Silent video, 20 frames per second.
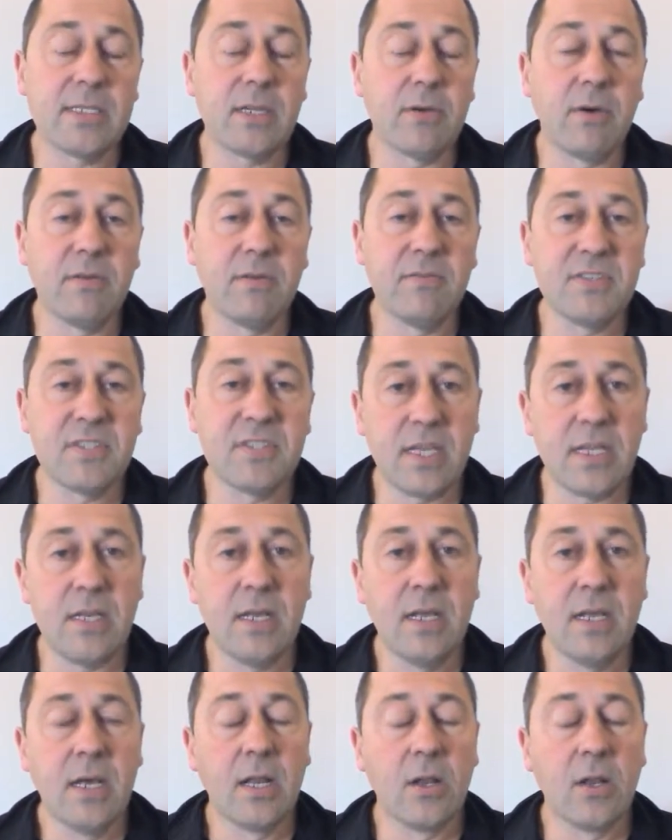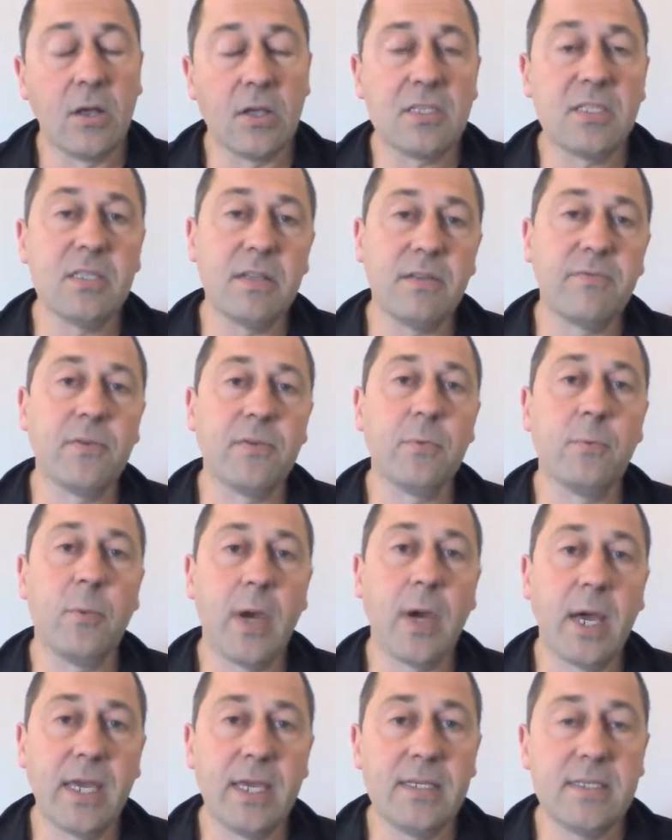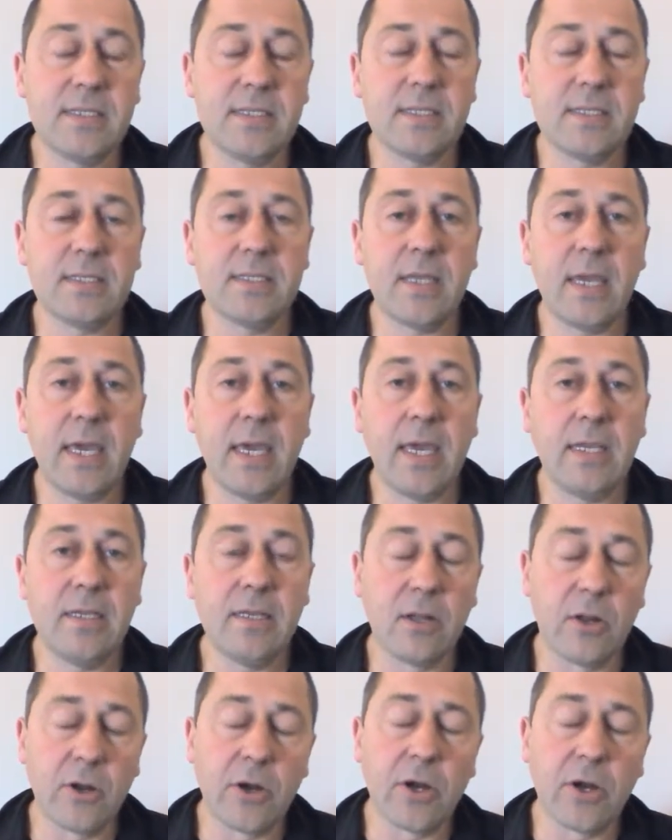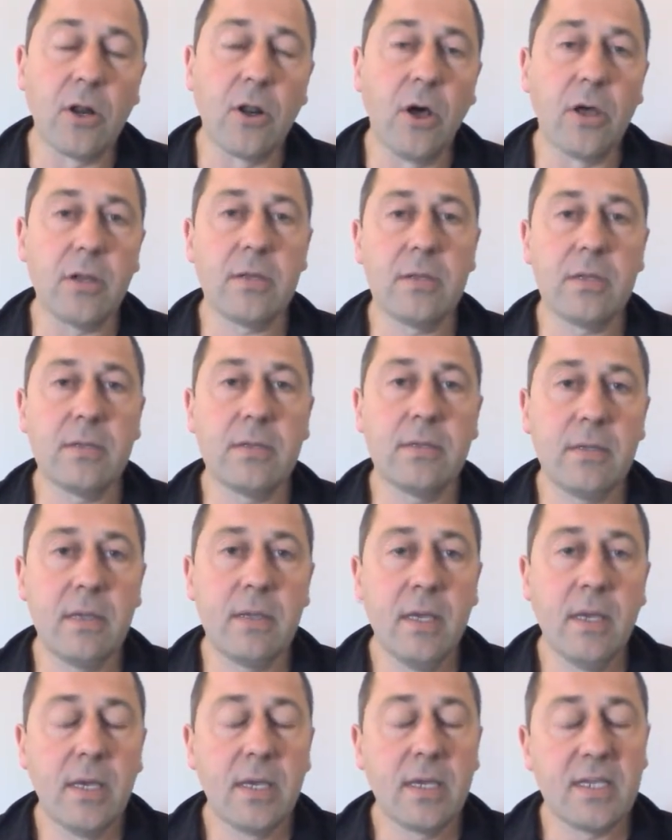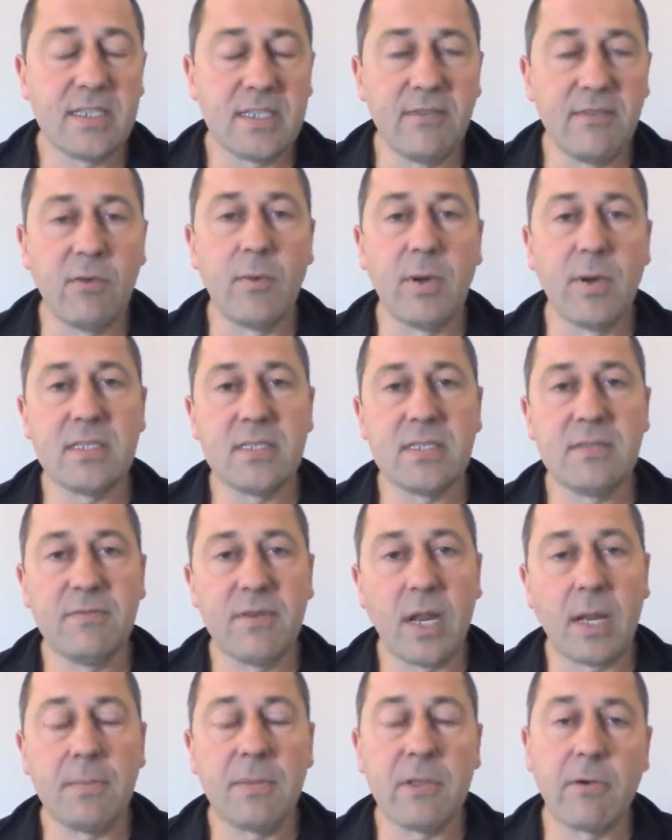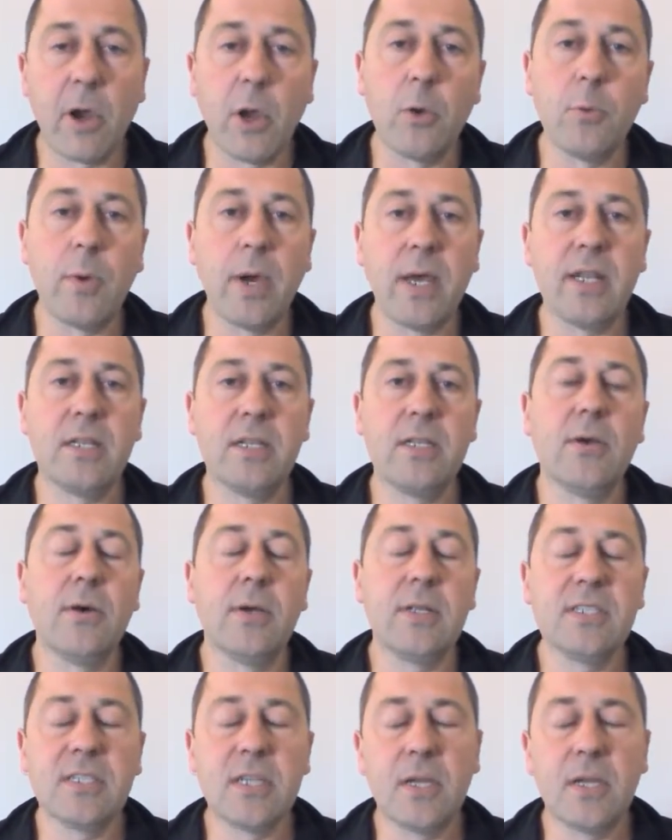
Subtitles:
So I've seen lots of different ways, and you learn a lot because everyone's developed their own way to do it.